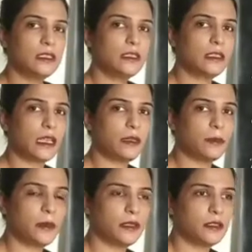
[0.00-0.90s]

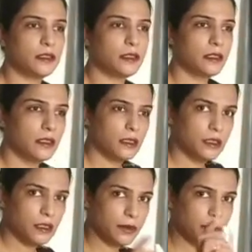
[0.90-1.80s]
statement.
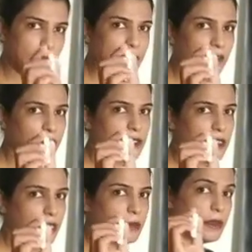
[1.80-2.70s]
The part of the
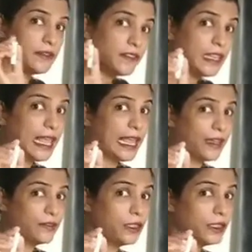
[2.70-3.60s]
statement will
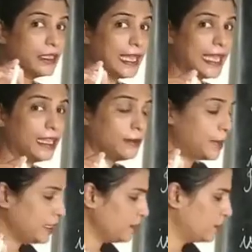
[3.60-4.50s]
have the
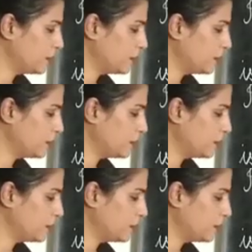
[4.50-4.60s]
helping